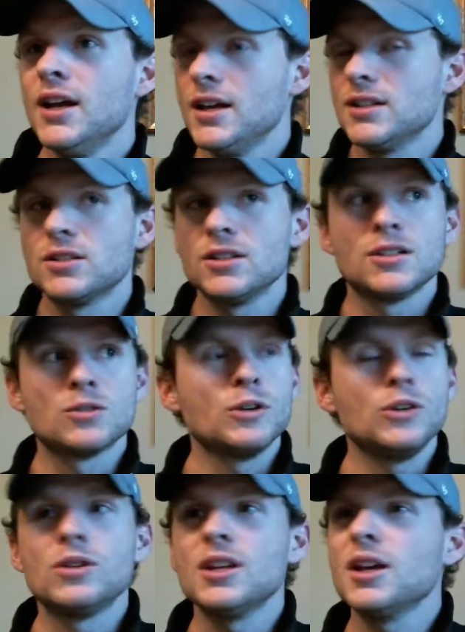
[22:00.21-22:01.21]
It's what you
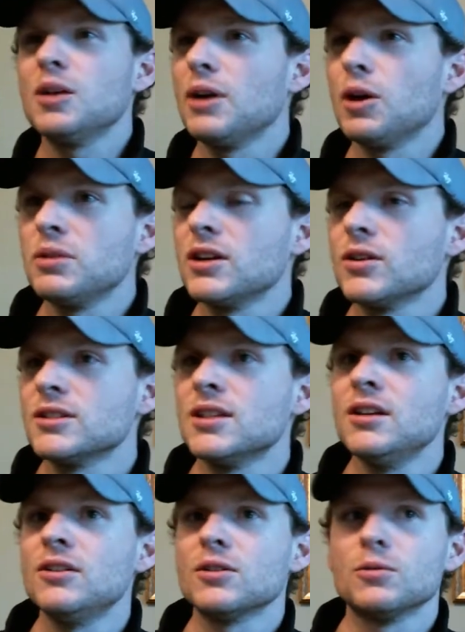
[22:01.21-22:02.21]
think about being on Tinder.